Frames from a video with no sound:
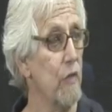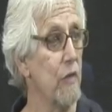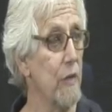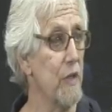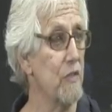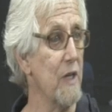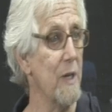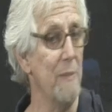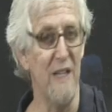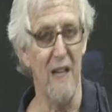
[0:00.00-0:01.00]
So there's
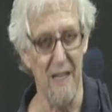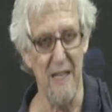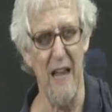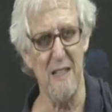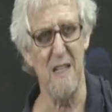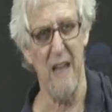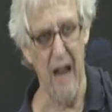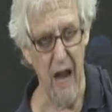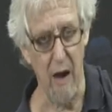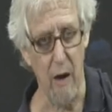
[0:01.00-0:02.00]
going to be a
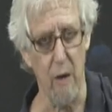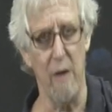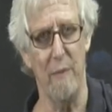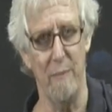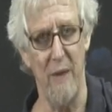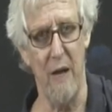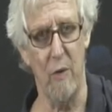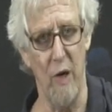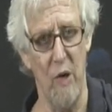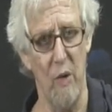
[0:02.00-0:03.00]
getChar
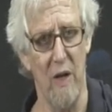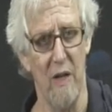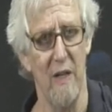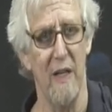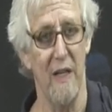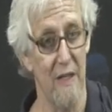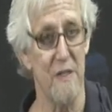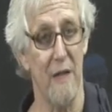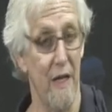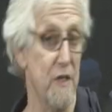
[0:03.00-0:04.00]
macro
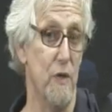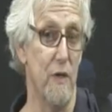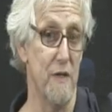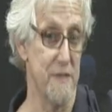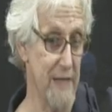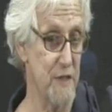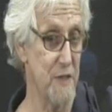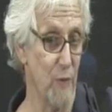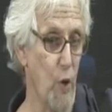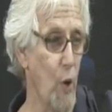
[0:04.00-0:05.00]
inside your
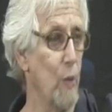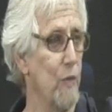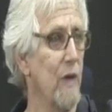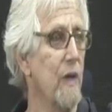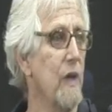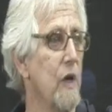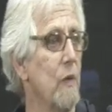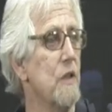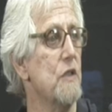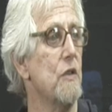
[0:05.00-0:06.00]
SASM code,
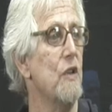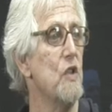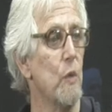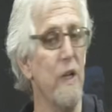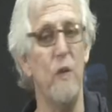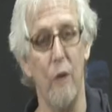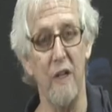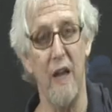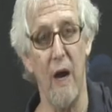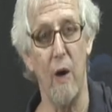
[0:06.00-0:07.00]
which is going to read
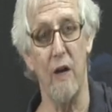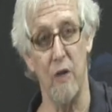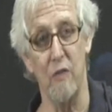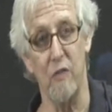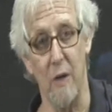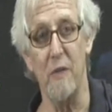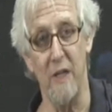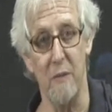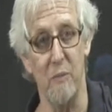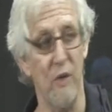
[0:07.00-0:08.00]
one character from
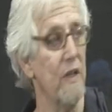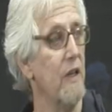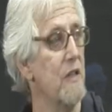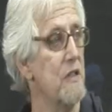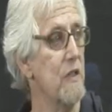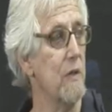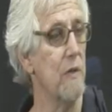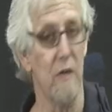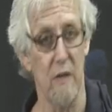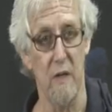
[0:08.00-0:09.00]
the input into
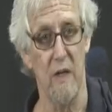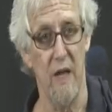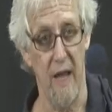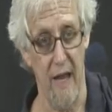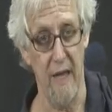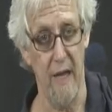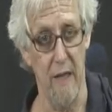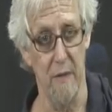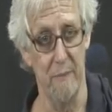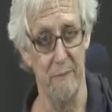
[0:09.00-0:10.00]
AL.